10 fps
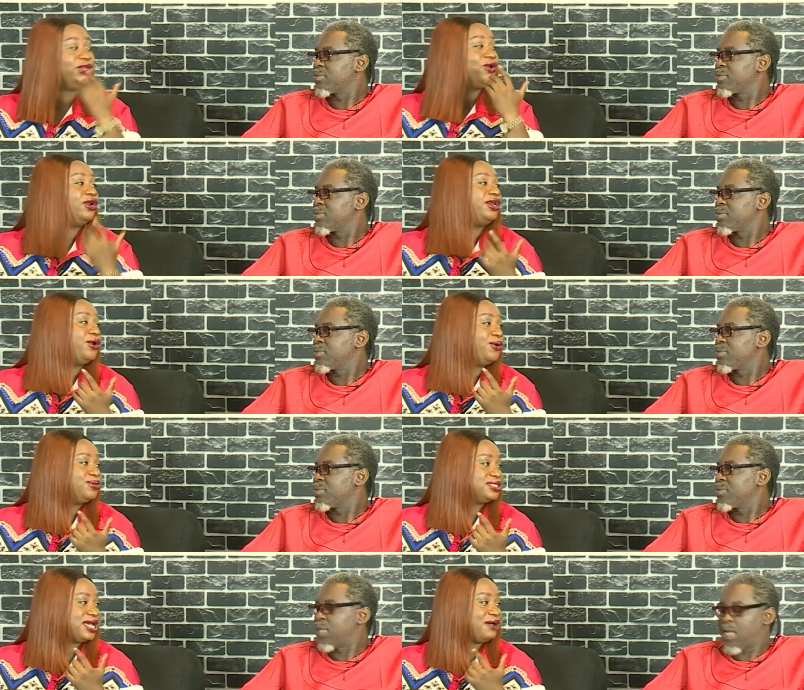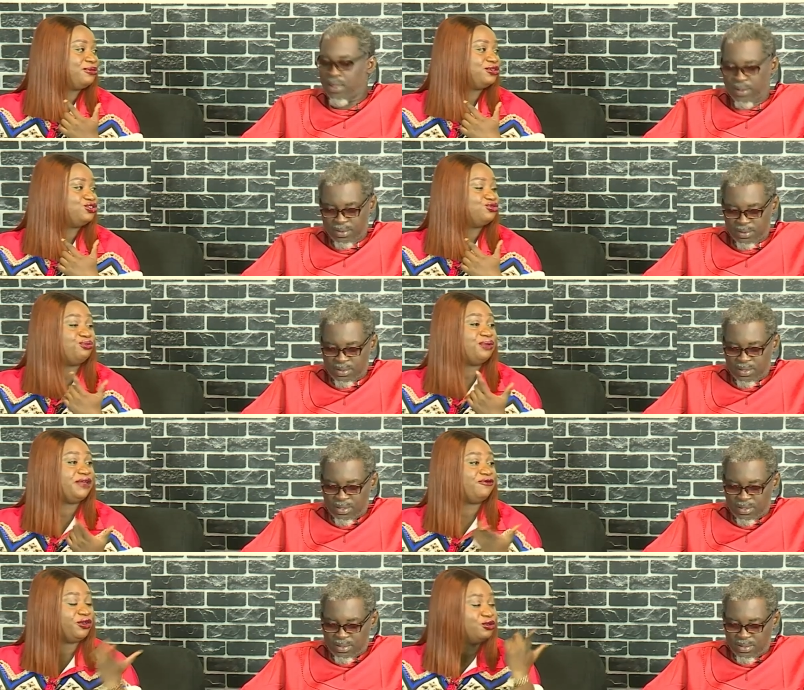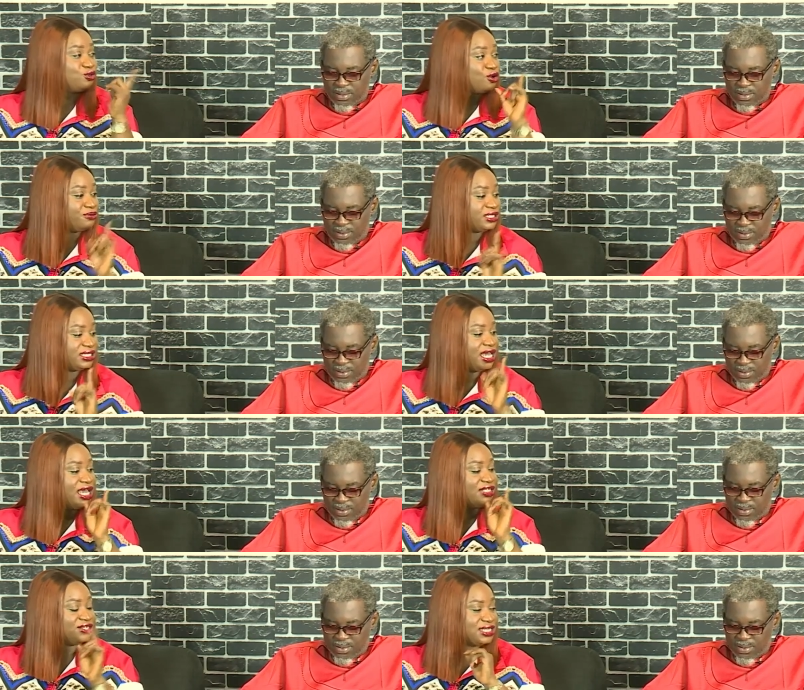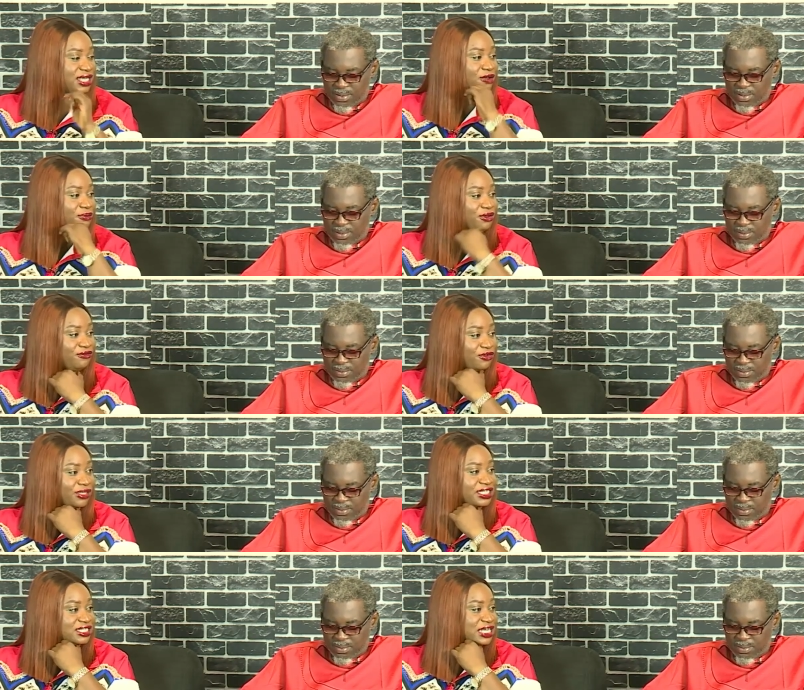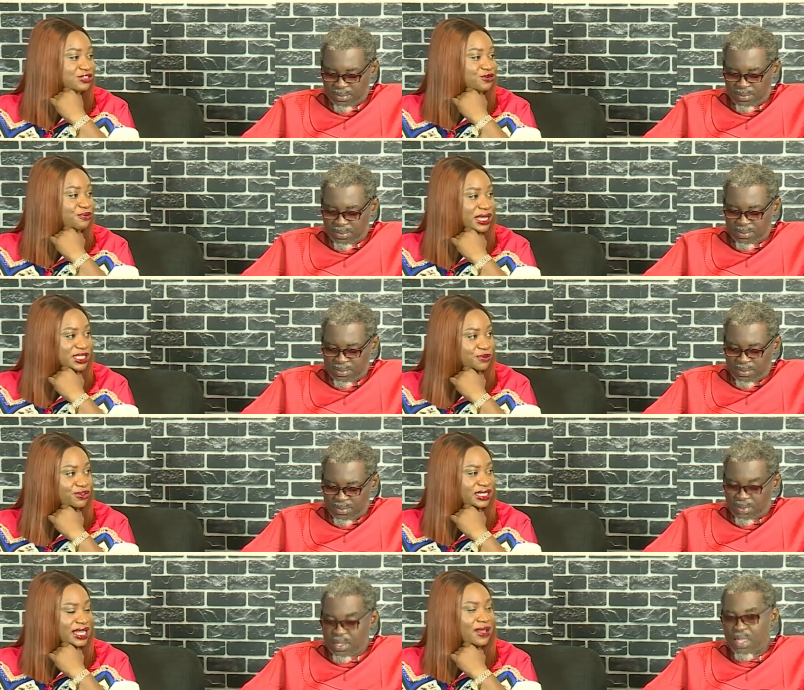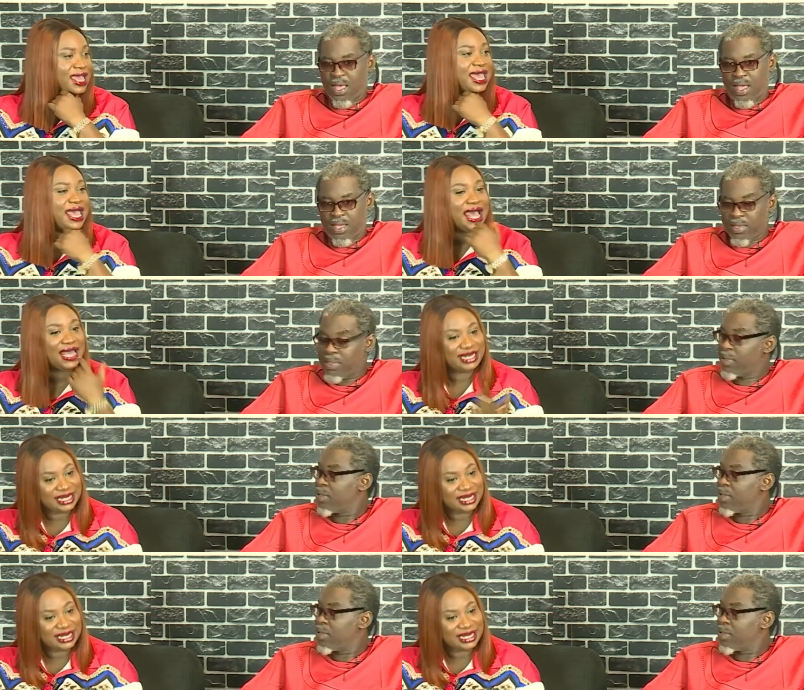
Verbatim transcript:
Speaker 1: God knows how much you pay for you to obtain just a copy of your international passport now. I and then